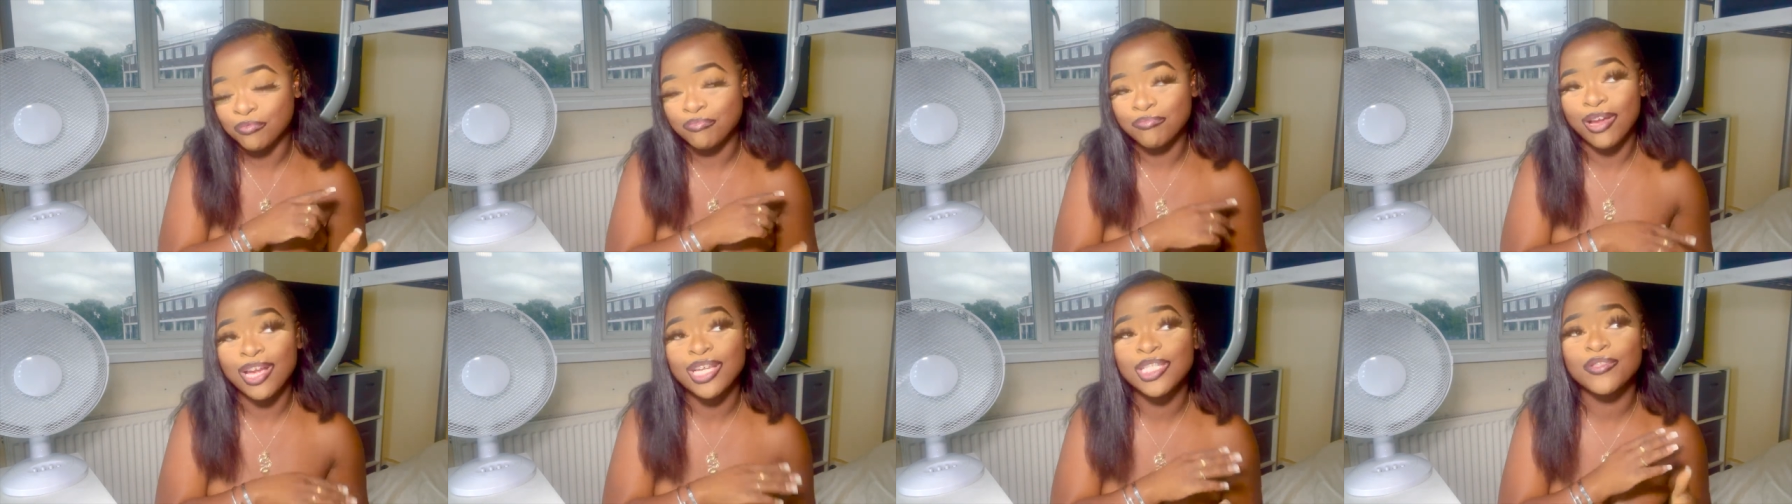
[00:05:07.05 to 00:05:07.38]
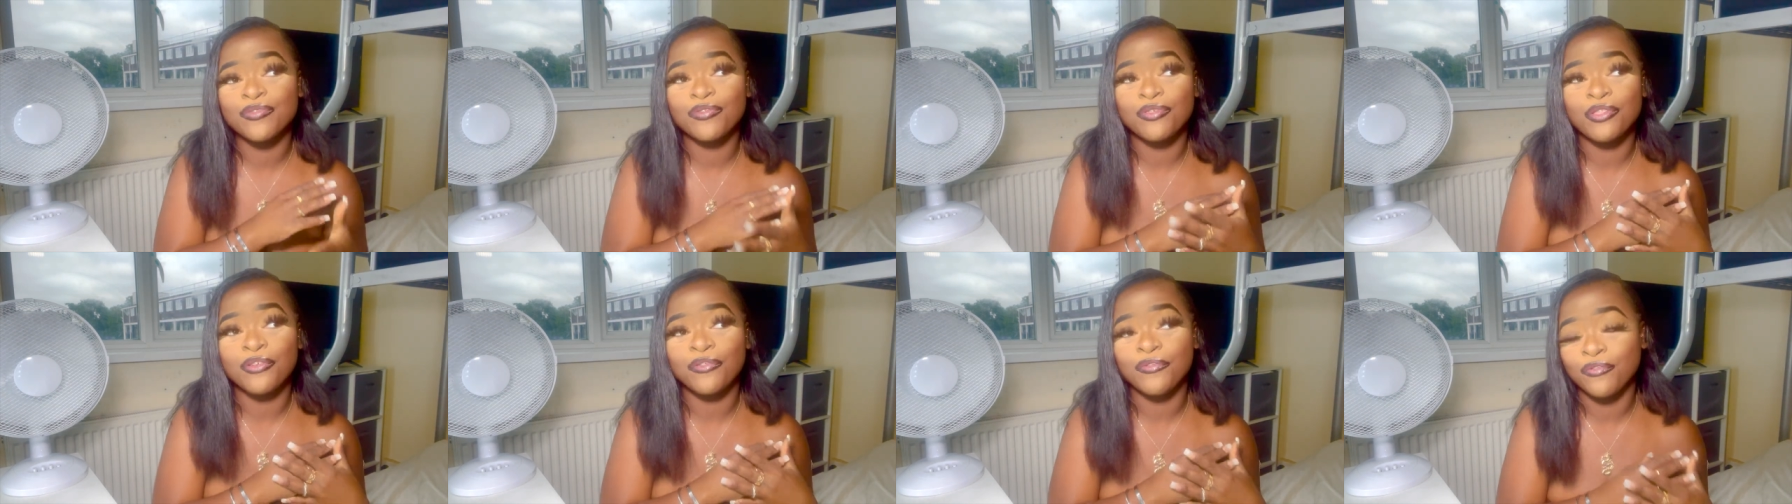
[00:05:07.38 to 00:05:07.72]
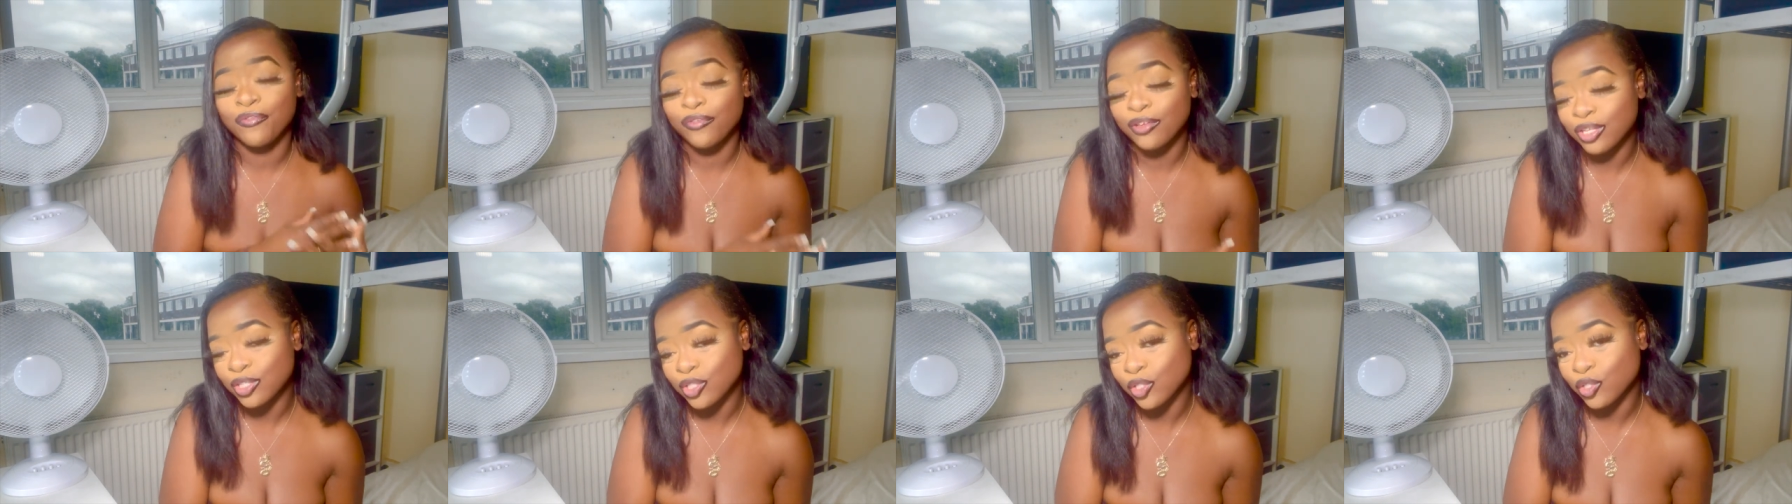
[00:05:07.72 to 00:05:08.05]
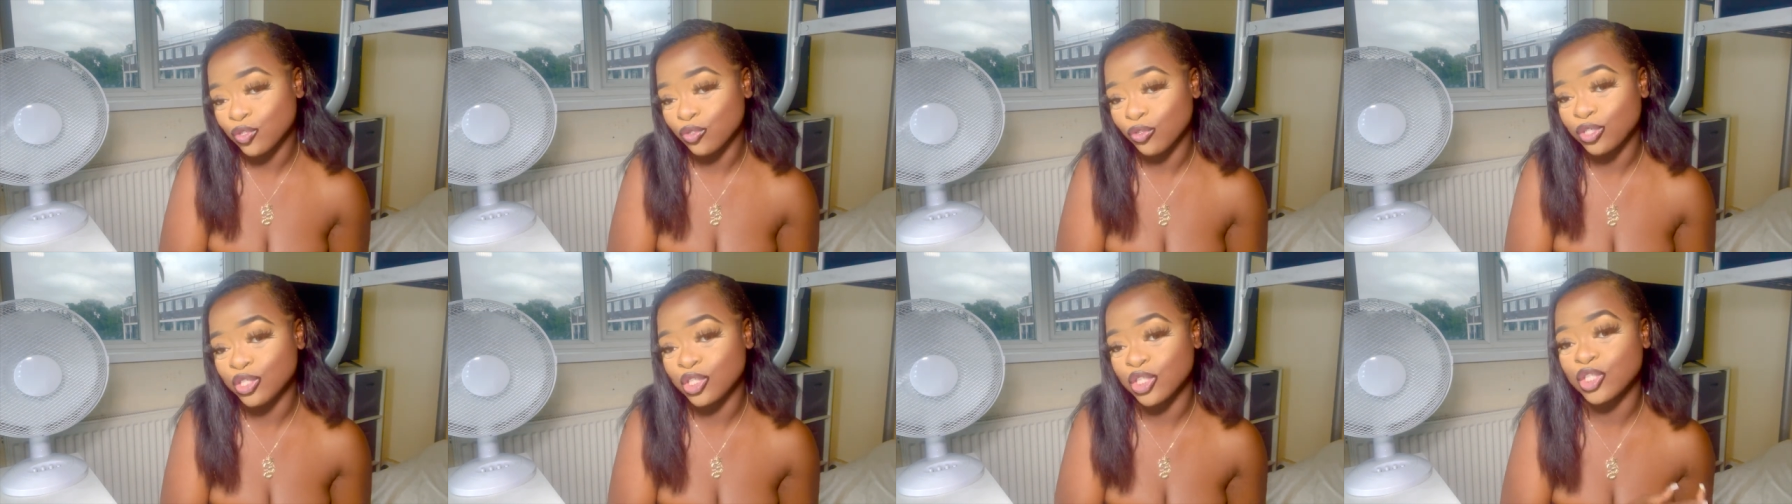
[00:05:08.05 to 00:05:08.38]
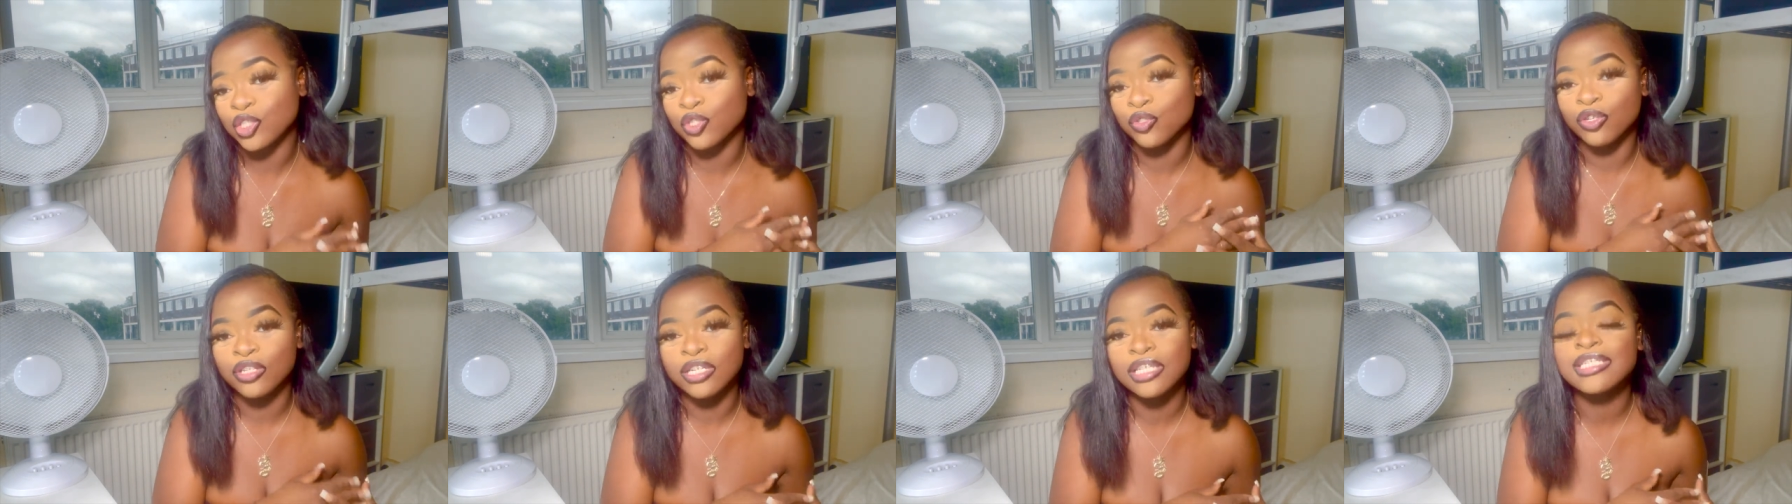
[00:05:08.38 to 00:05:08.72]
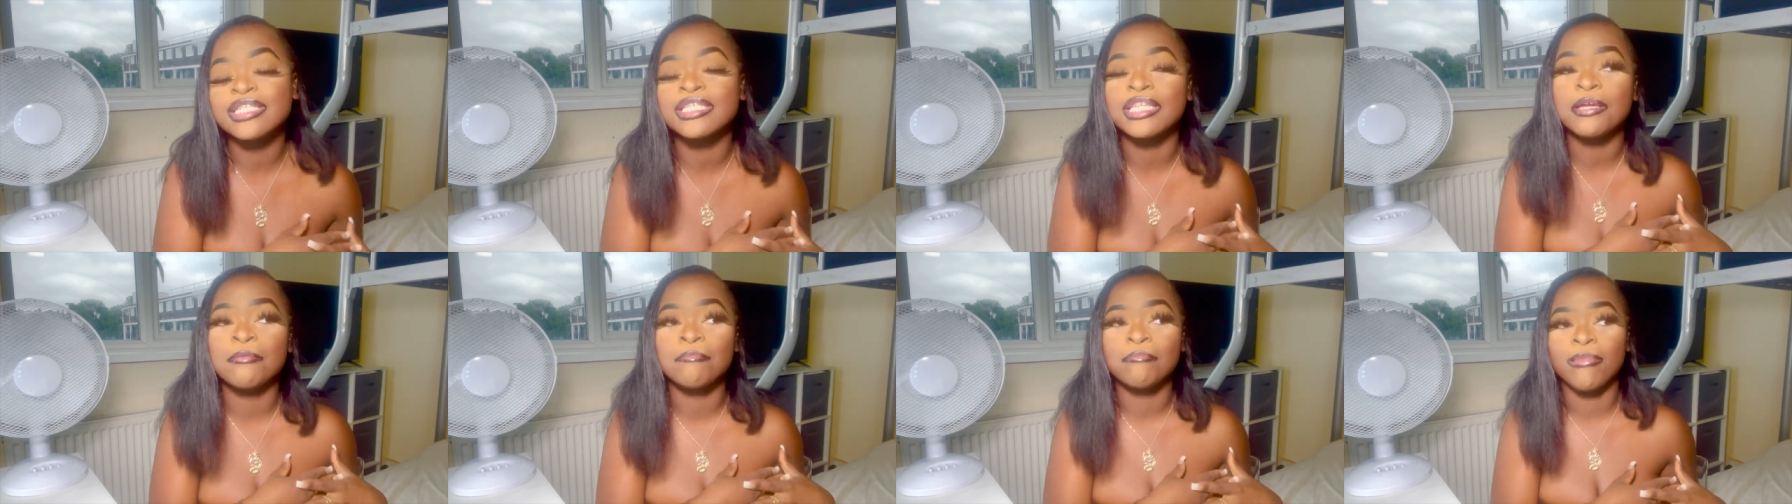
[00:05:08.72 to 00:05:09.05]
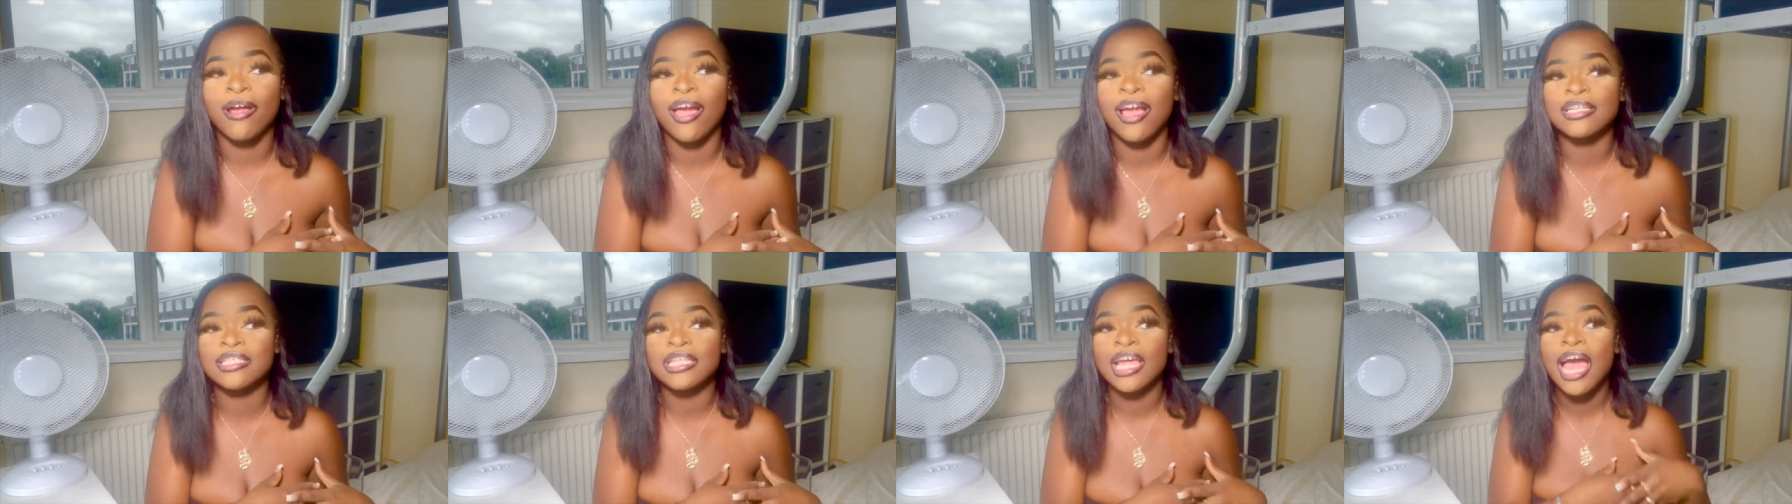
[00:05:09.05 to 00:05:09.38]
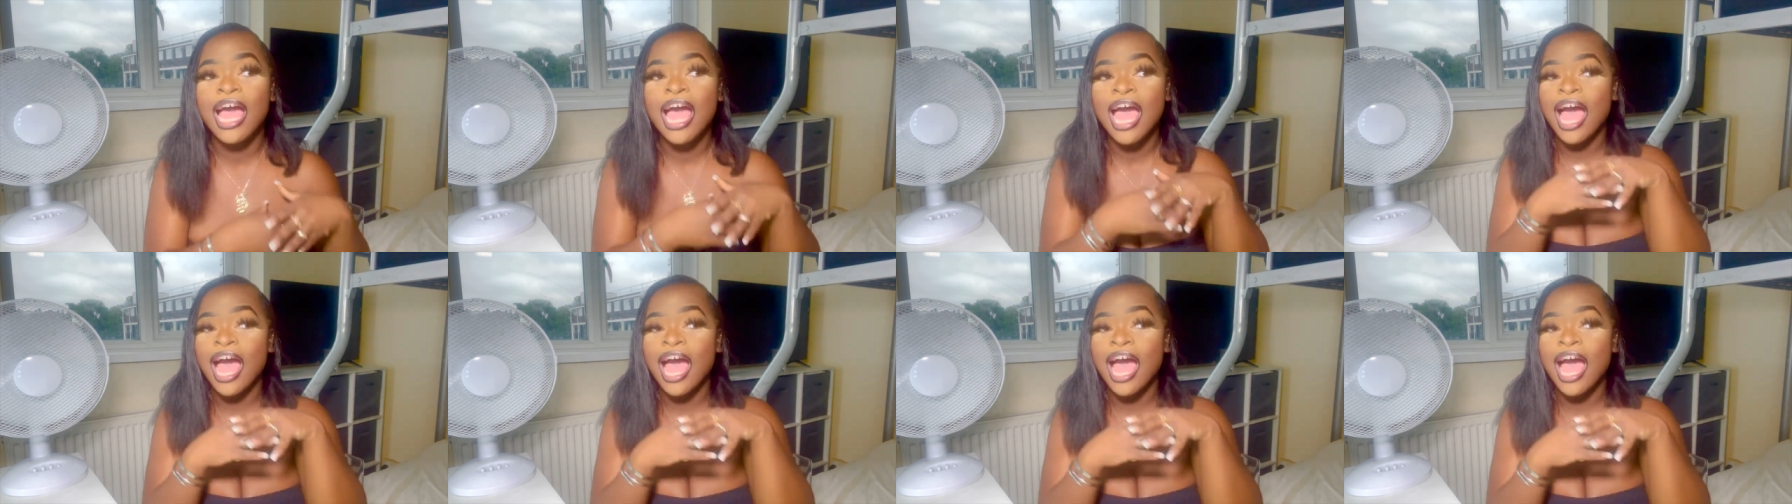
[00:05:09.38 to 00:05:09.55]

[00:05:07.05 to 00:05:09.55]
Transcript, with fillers: price for the first launch is not the same price